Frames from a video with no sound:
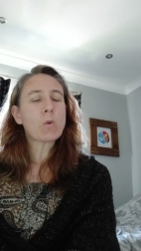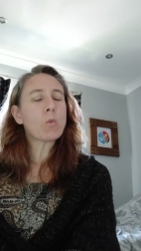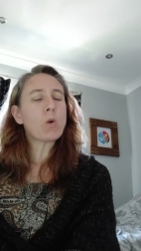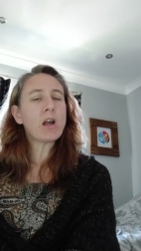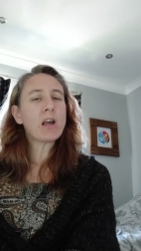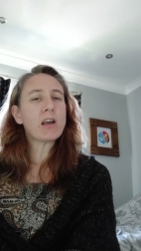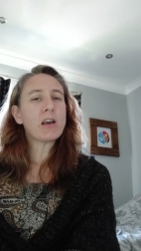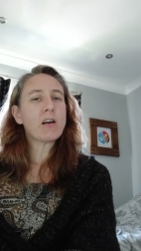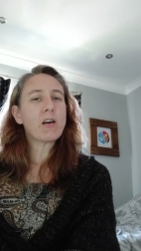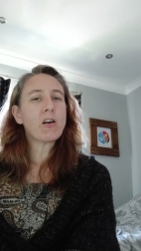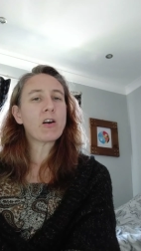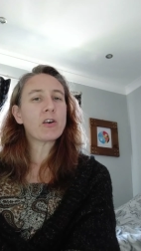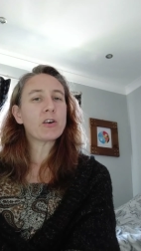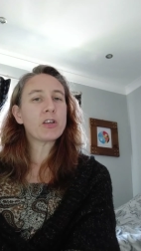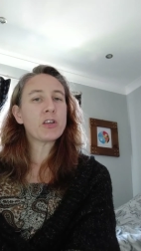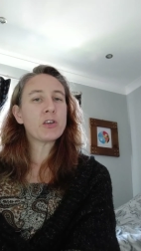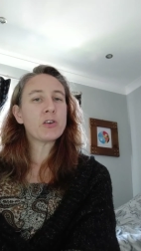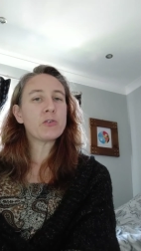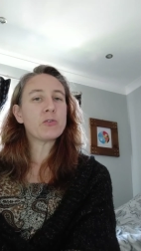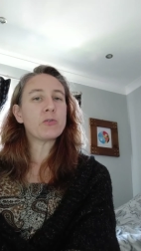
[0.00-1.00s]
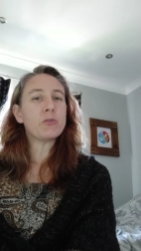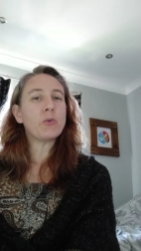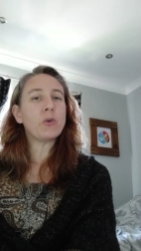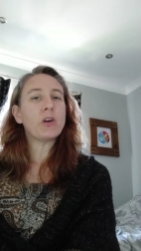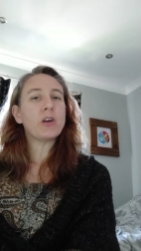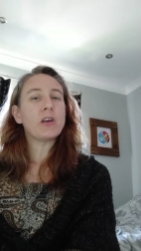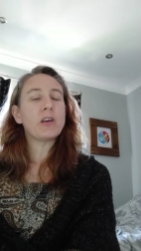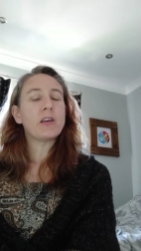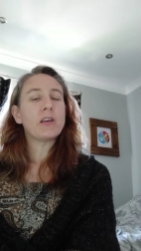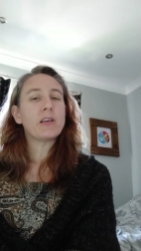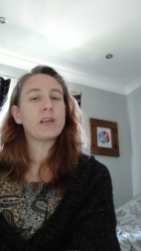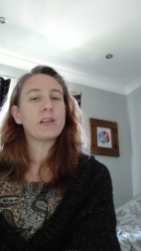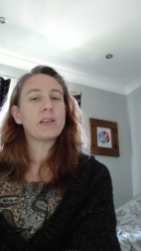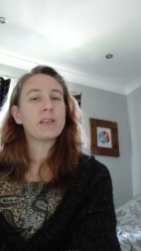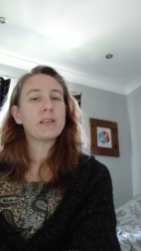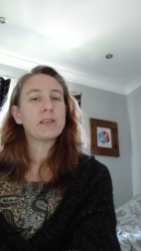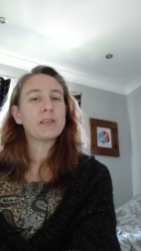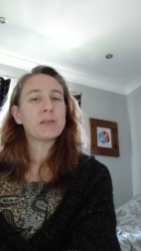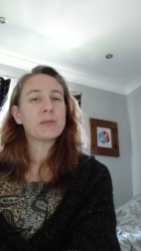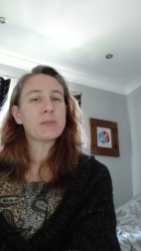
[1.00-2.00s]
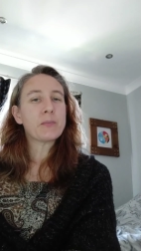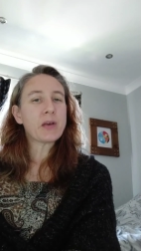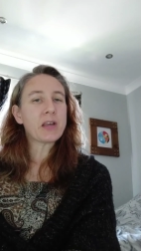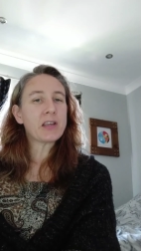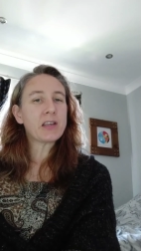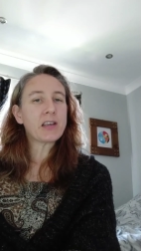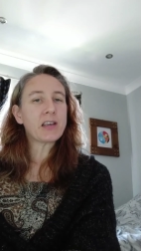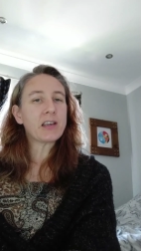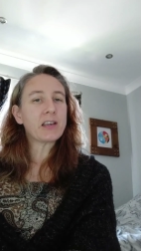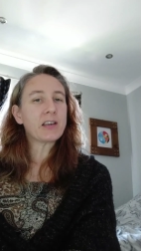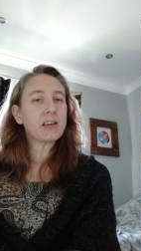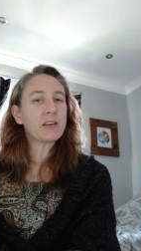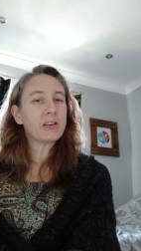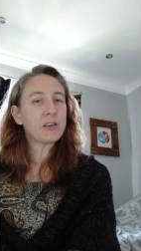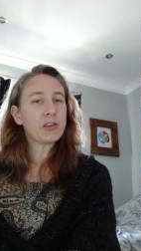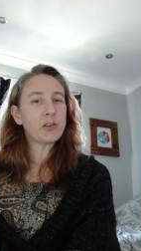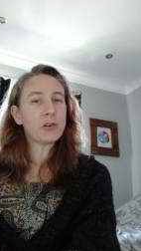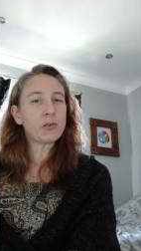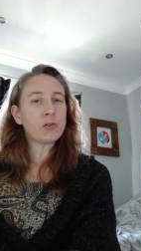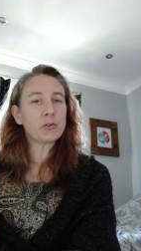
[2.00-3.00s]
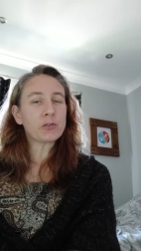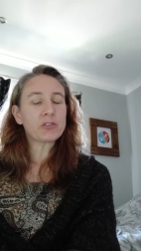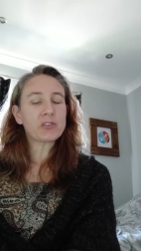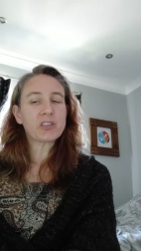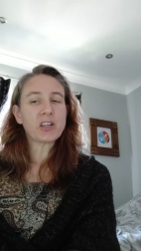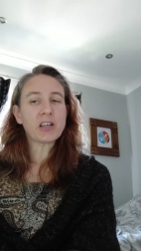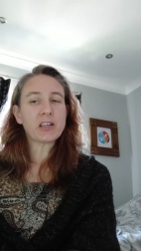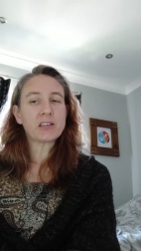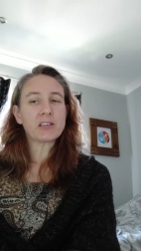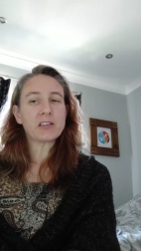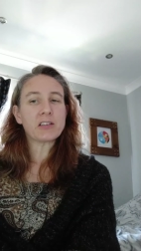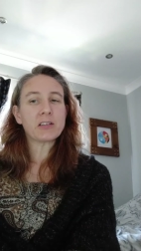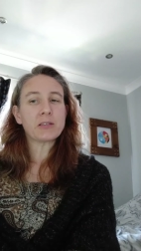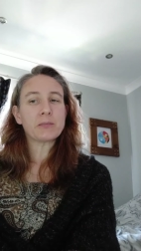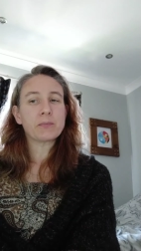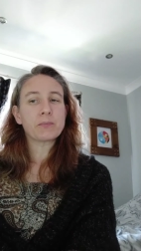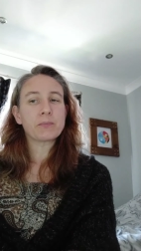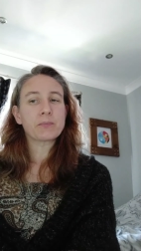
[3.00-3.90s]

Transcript: Where are you making your stand?